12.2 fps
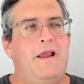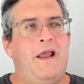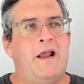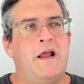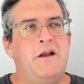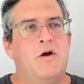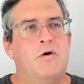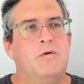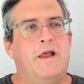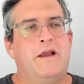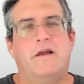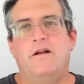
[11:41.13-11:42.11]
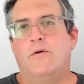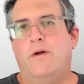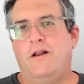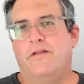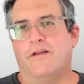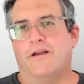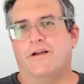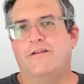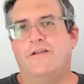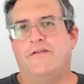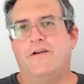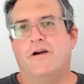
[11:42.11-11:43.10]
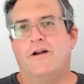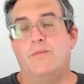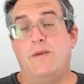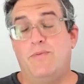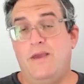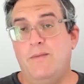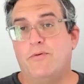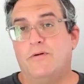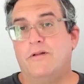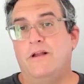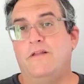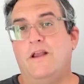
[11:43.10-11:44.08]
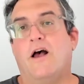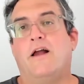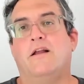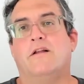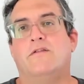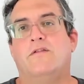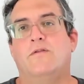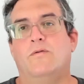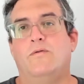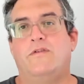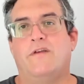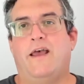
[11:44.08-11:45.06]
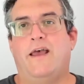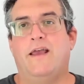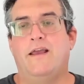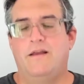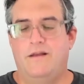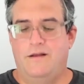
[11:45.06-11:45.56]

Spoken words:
And I know, like I know anything, that there are going to be people in the audience who say,